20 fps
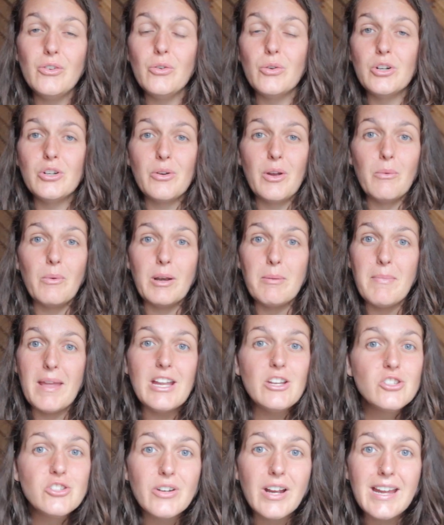or do I want to
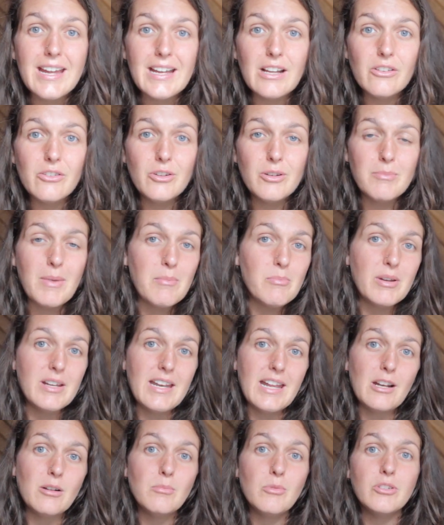make sure I include in my
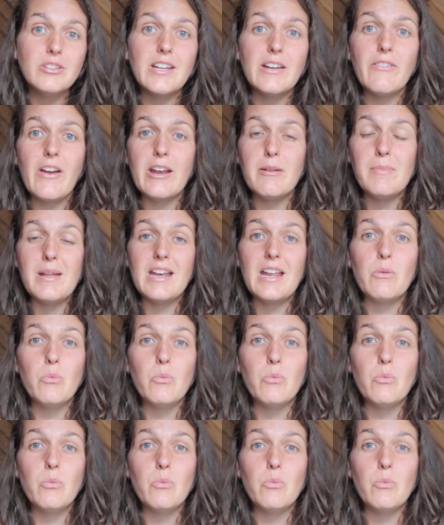prenatal multivitamin,